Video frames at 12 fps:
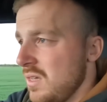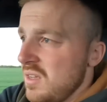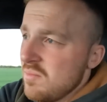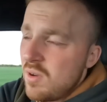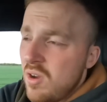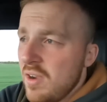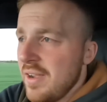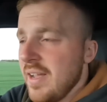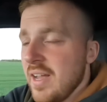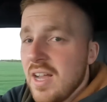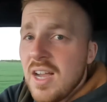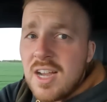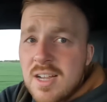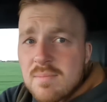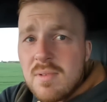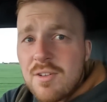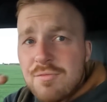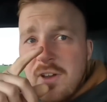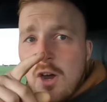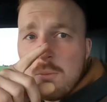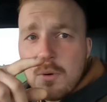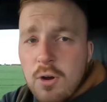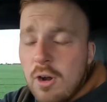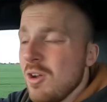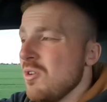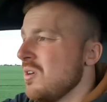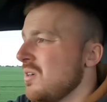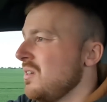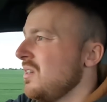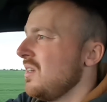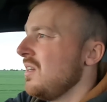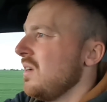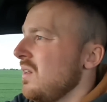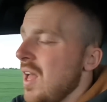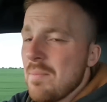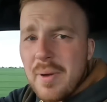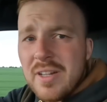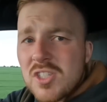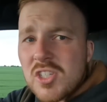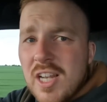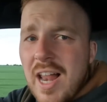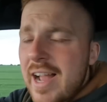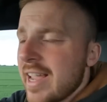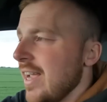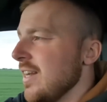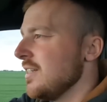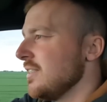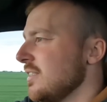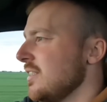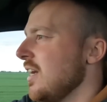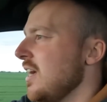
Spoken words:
My film crew, they've been slacking and